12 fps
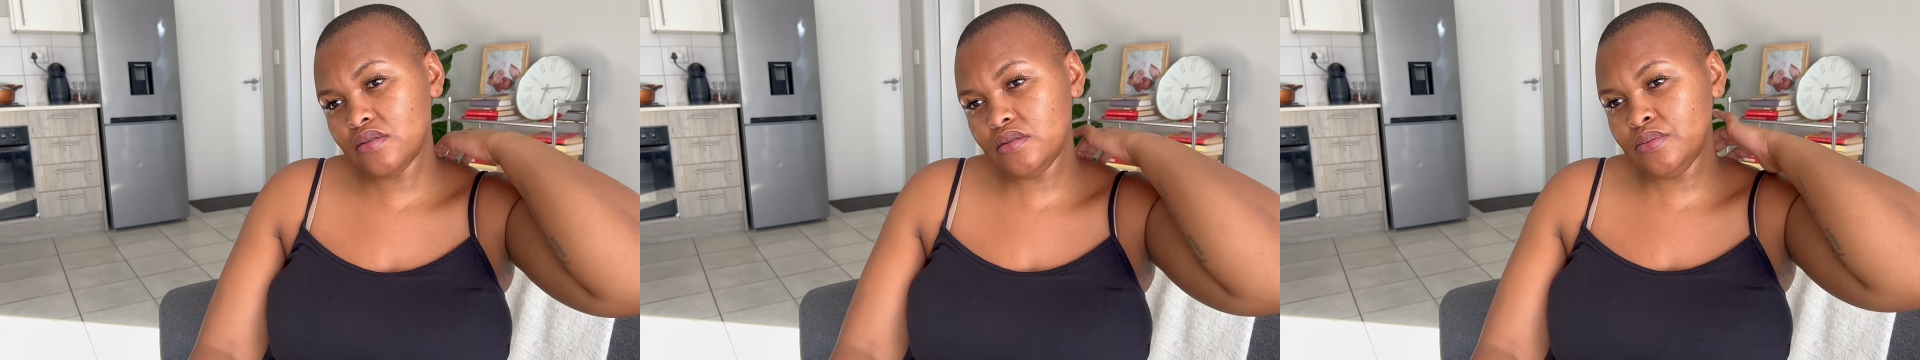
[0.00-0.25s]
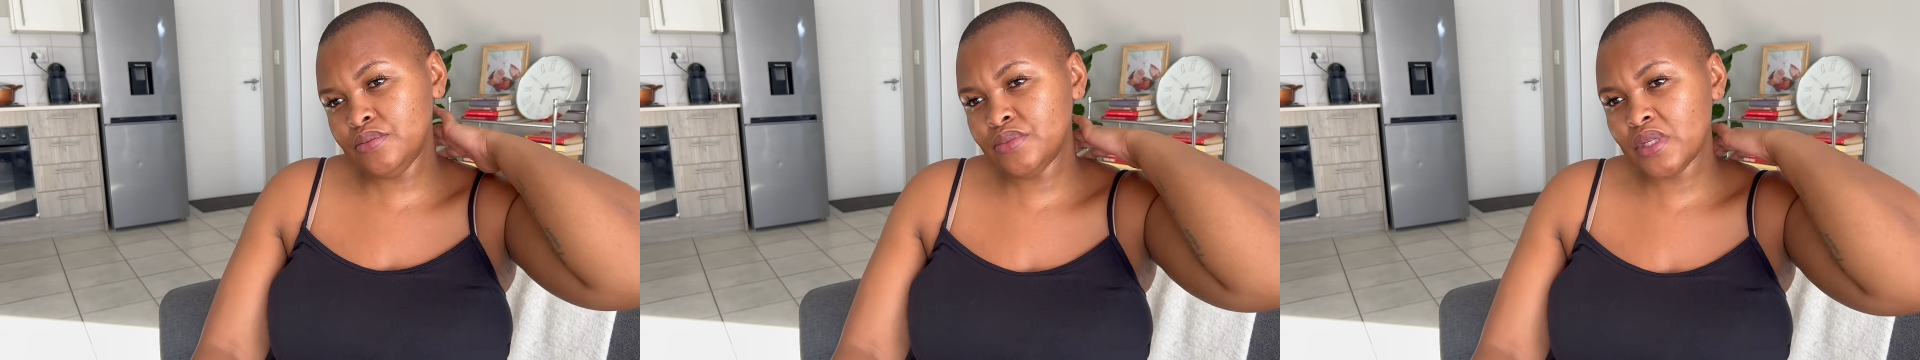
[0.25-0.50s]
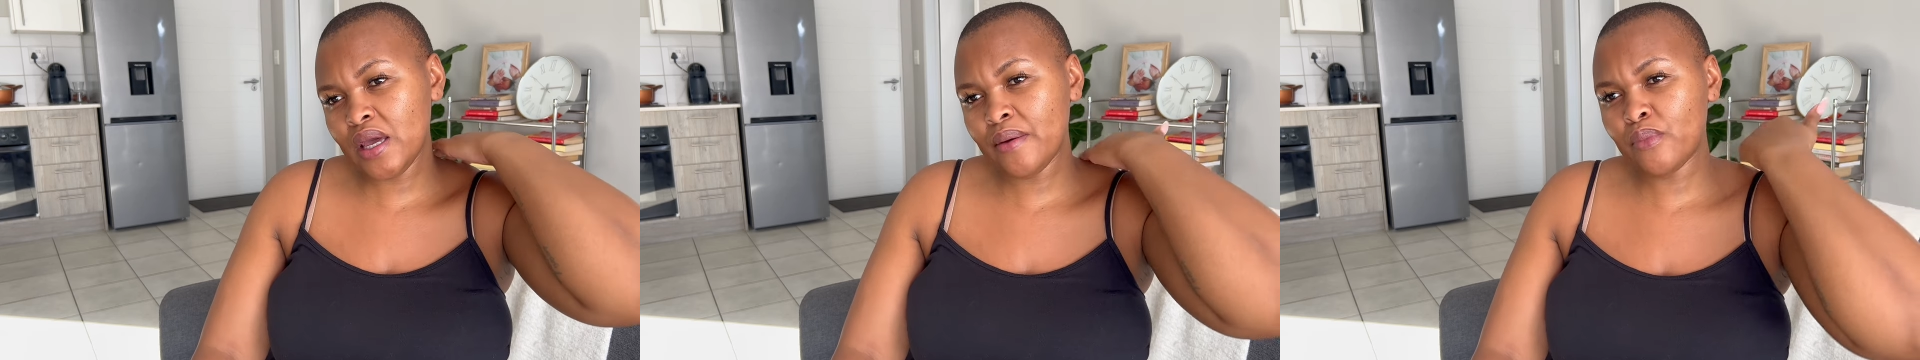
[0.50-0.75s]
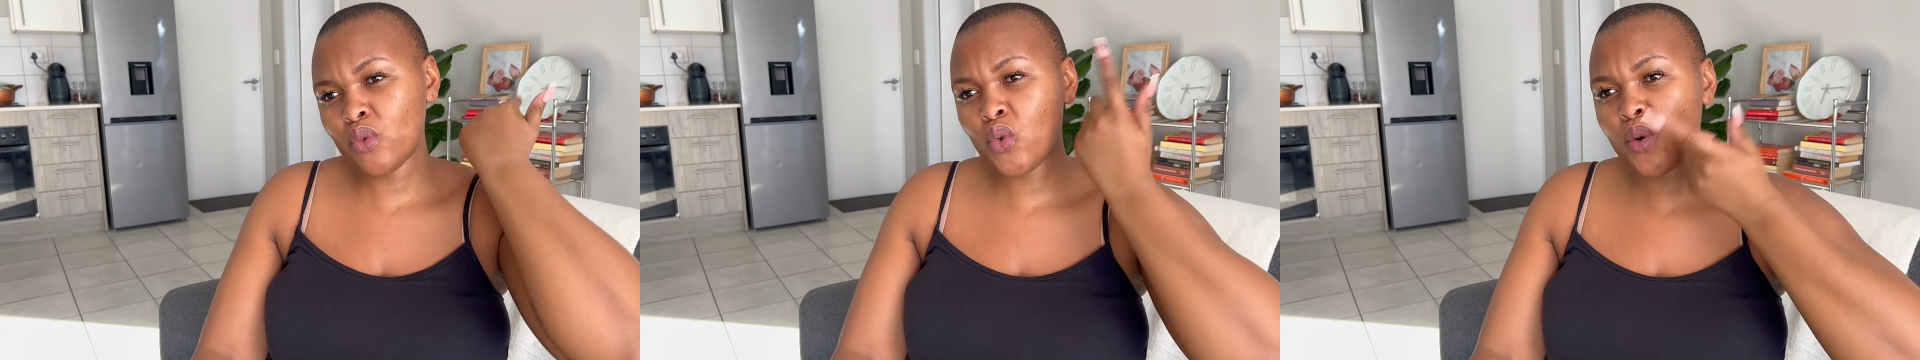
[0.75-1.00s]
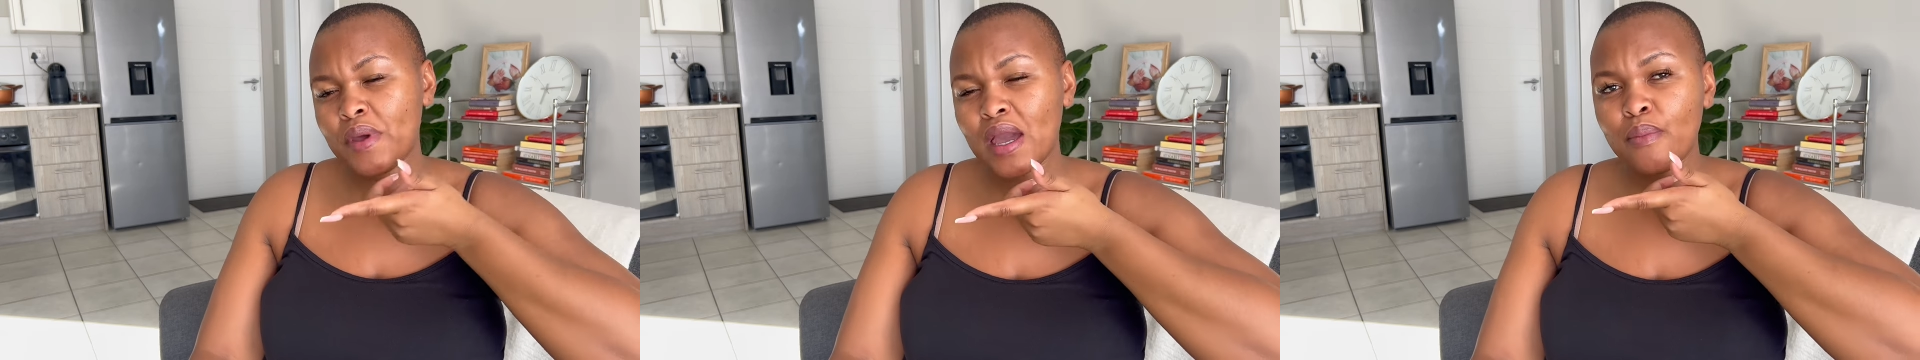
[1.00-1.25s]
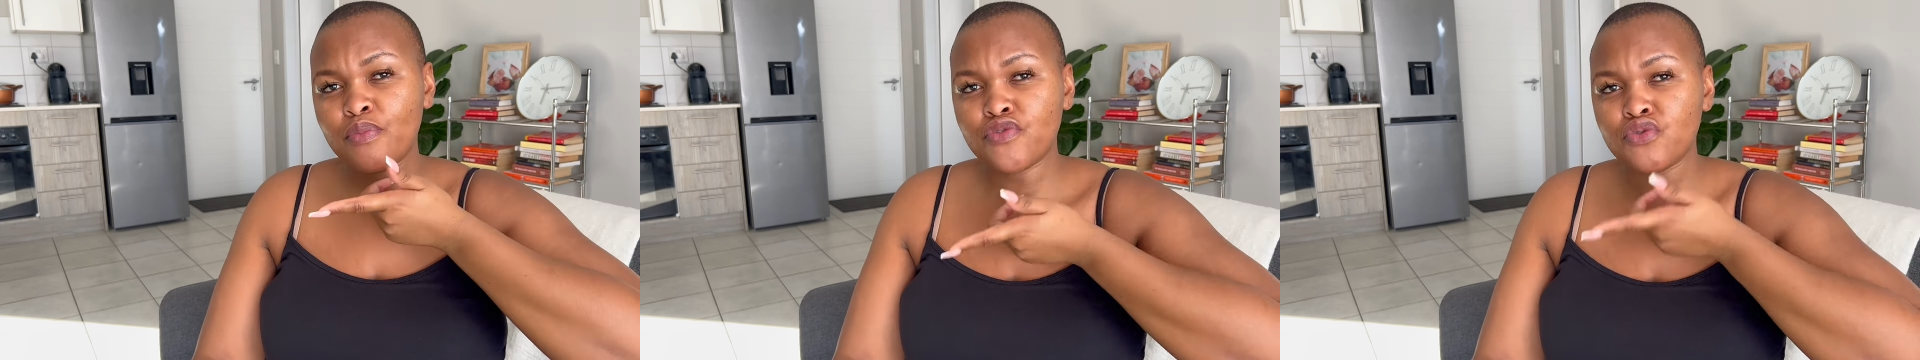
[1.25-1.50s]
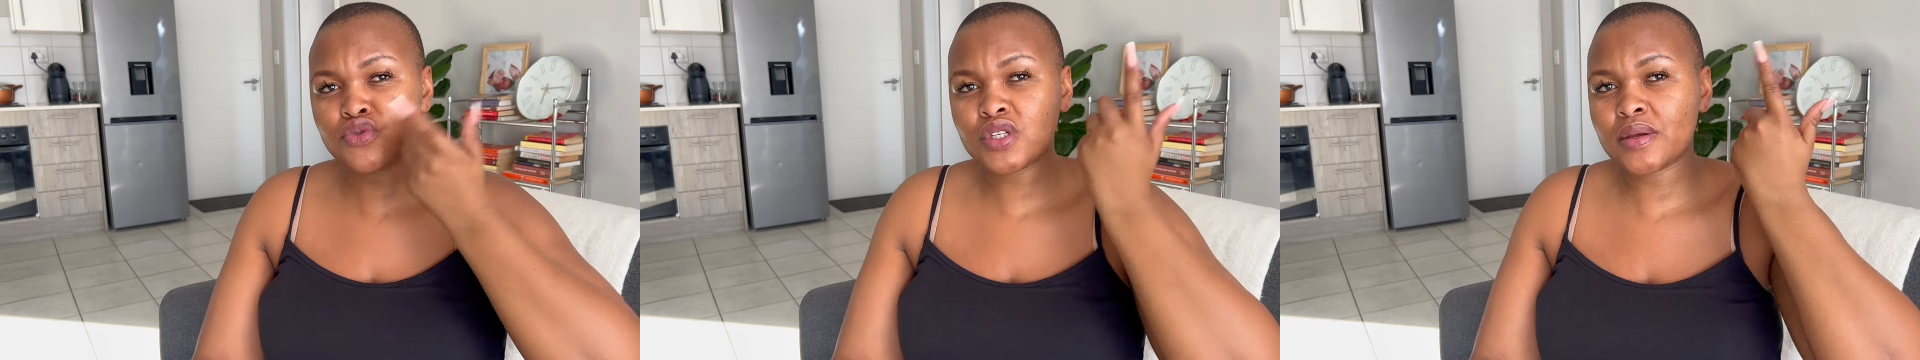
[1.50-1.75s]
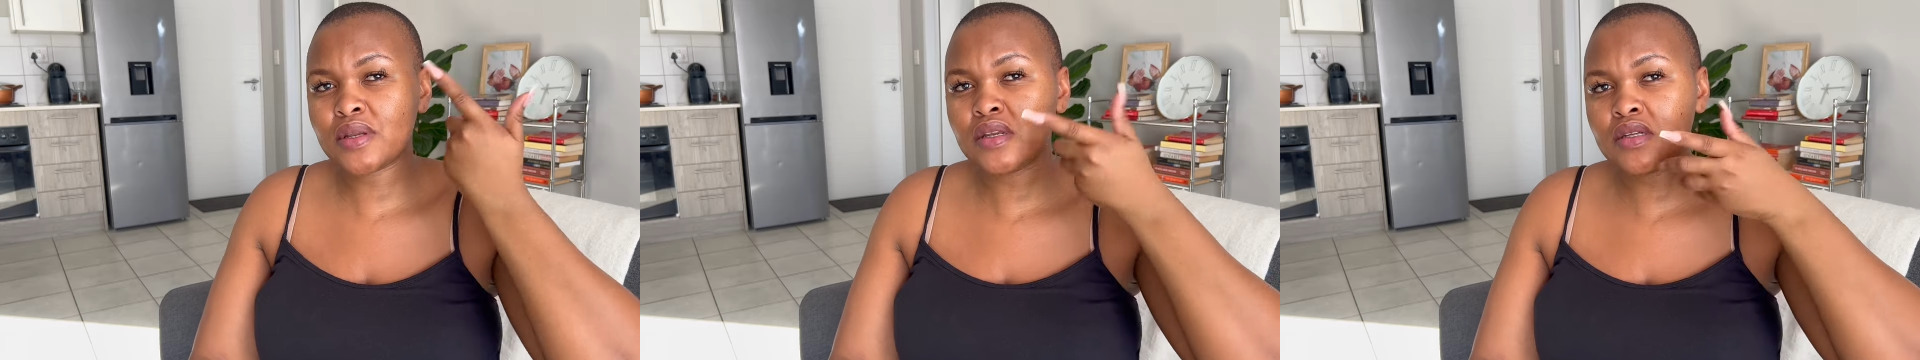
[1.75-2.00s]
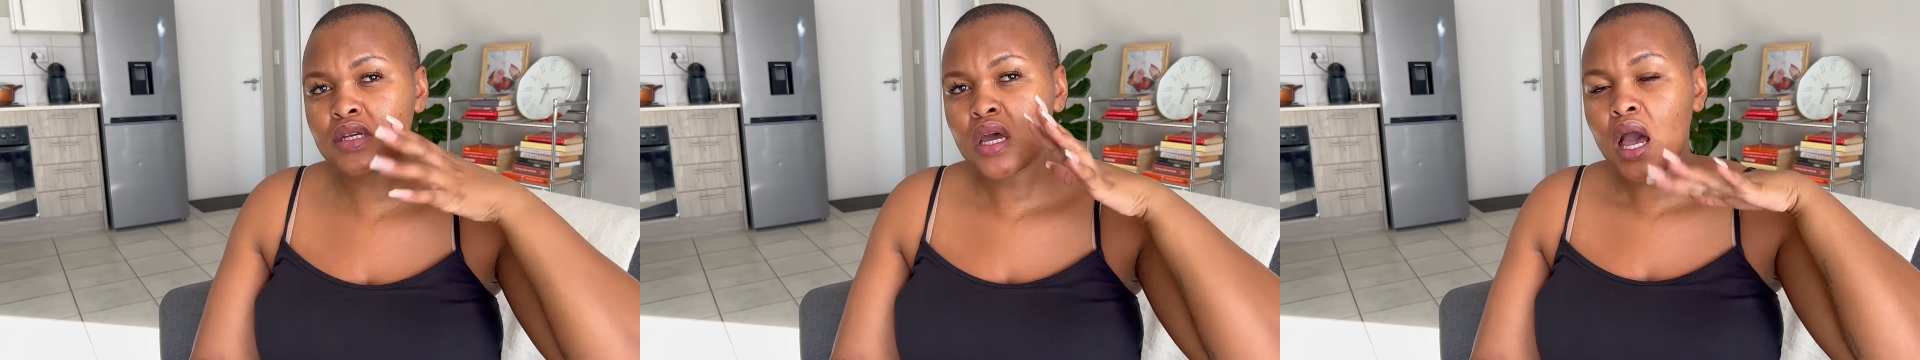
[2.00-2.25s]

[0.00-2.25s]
am warming up food and